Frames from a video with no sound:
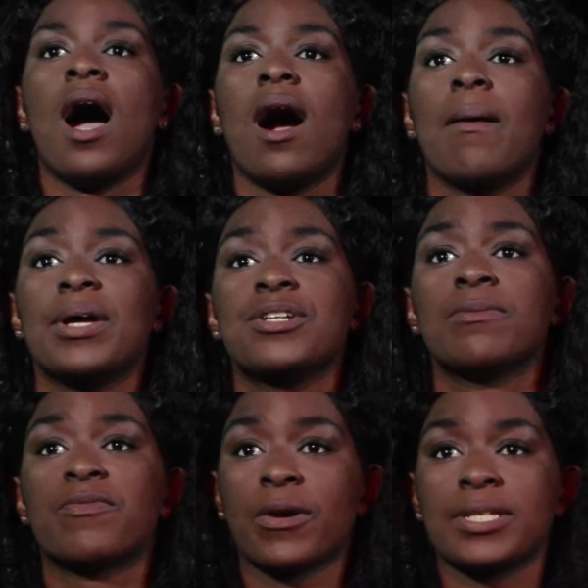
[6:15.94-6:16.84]
And
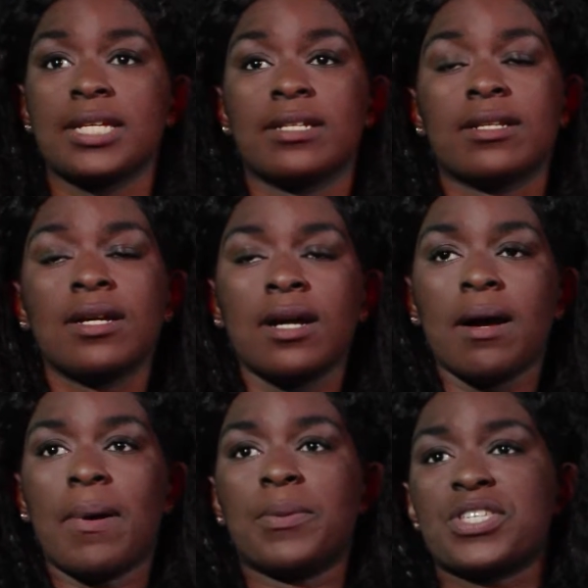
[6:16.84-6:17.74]
Ferguson
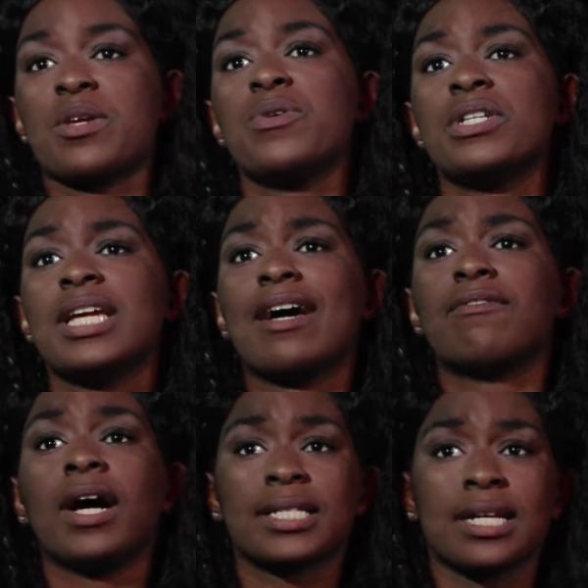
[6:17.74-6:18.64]
members of the community have
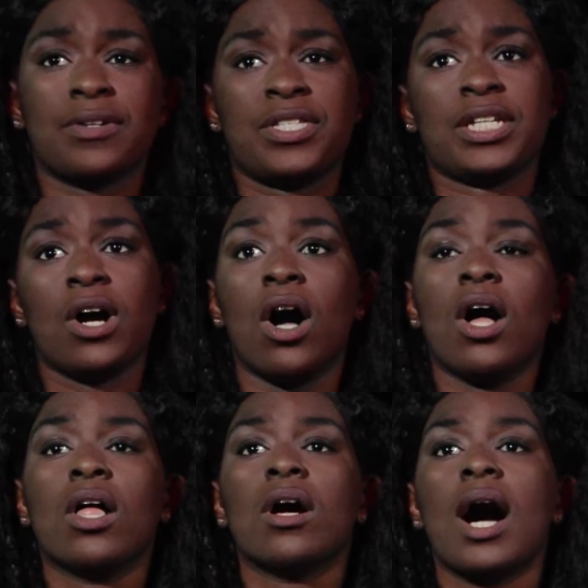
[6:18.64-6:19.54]
flocked down to City
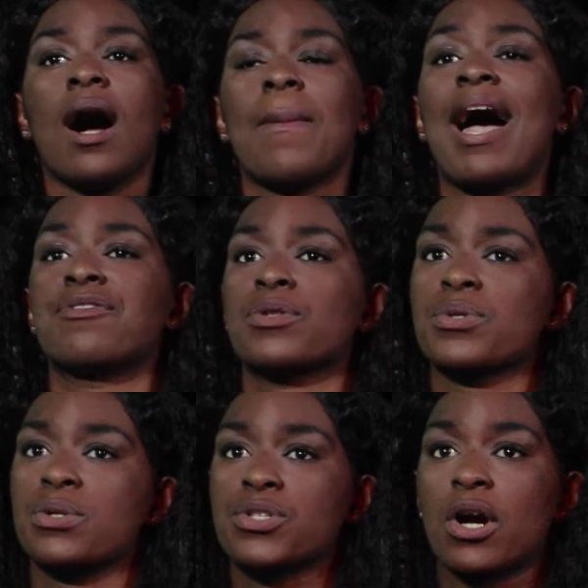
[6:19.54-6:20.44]
Hall after there
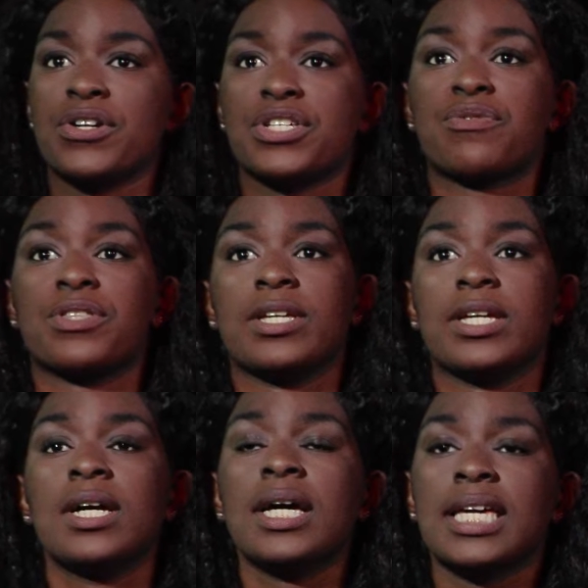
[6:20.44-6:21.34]
was no charges for
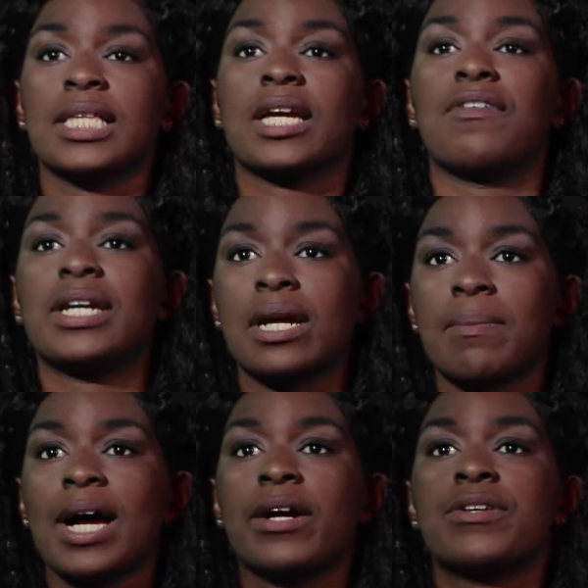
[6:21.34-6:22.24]
the killing of Von Derek
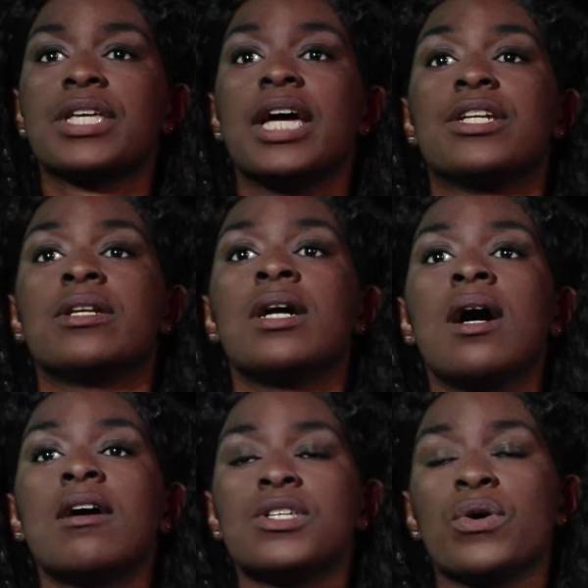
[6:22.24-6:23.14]
Myers, and
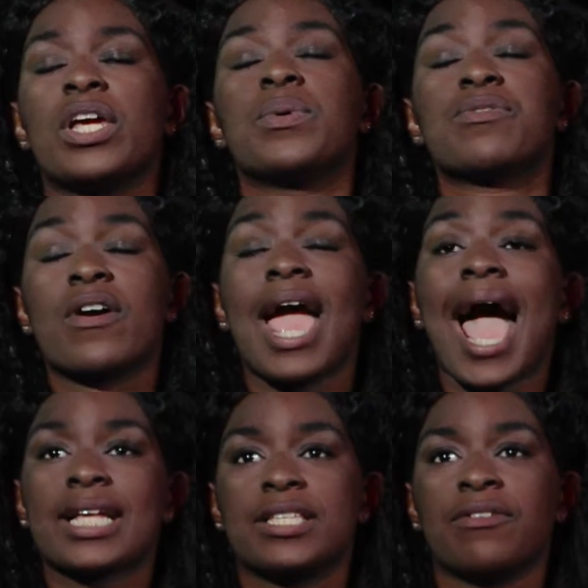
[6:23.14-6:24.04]
Tony was very
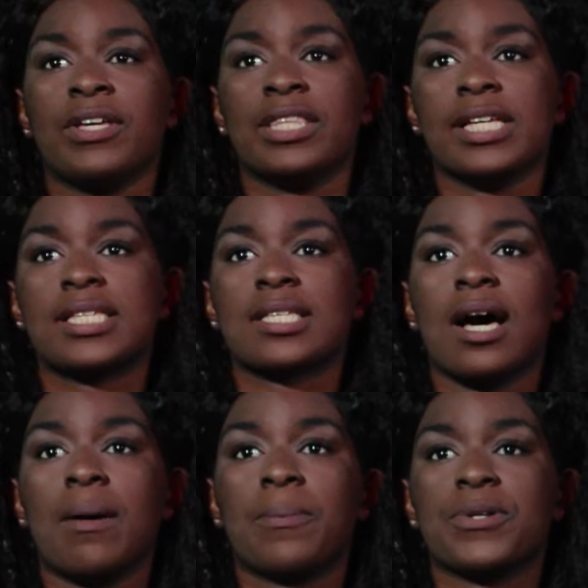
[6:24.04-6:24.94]
active in this
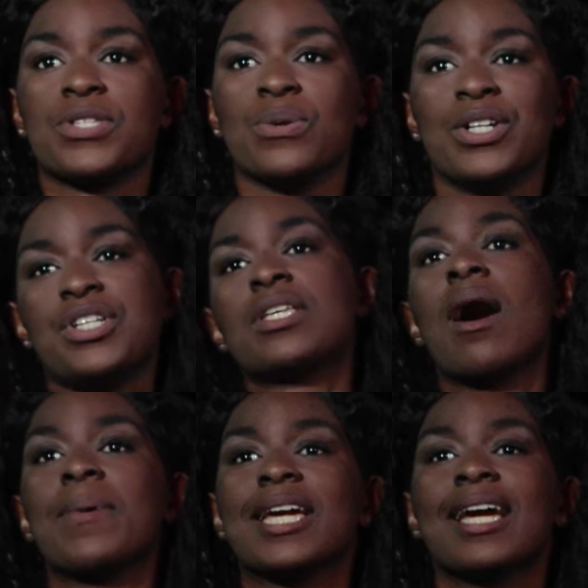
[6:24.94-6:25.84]
pursuit. And she
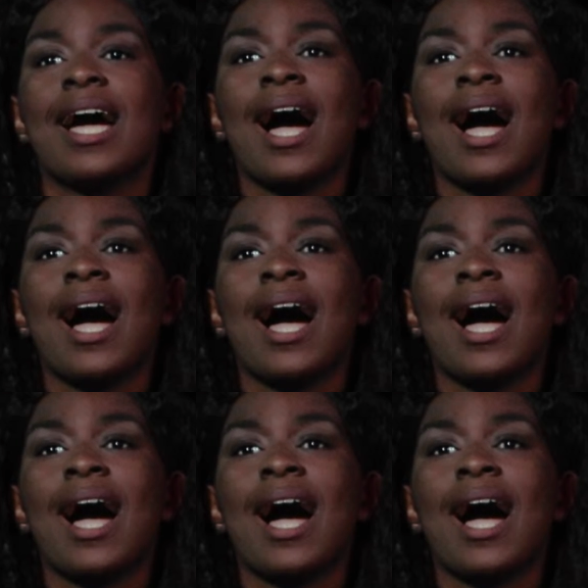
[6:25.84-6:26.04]
saw me.